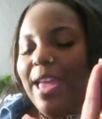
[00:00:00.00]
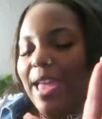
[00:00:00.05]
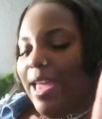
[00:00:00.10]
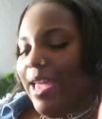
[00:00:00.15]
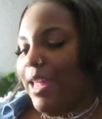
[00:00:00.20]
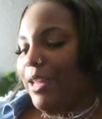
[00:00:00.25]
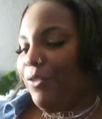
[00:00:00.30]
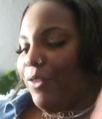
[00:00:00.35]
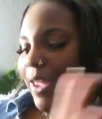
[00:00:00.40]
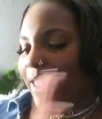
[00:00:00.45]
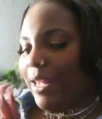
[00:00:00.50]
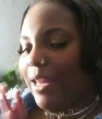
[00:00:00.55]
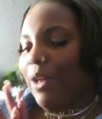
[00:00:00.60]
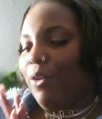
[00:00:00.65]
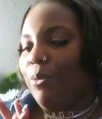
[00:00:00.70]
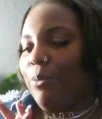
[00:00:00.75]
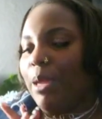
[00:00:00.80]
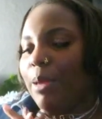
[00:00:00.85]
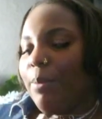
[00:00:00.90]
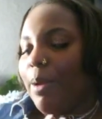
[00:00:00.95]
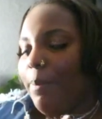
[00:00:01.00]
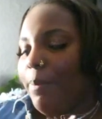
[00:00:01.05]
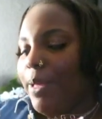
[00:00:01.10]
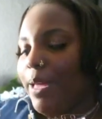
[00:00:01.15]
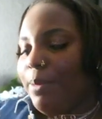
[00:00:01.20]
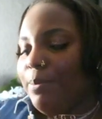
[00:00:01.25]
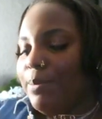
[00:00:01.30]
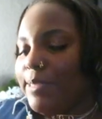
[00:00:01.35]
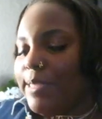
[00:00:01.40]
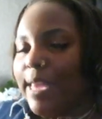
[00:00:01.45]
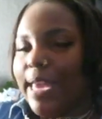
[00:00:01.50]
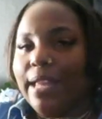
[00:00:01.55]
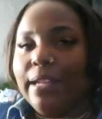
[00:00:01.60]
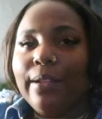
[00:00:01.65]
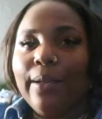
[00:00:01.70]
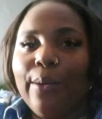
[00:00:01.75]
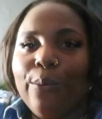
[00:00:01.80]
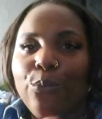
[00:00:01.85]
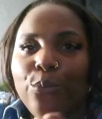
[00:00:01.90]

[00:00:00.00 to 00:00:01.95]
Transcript: and for hanging out with me and my pups and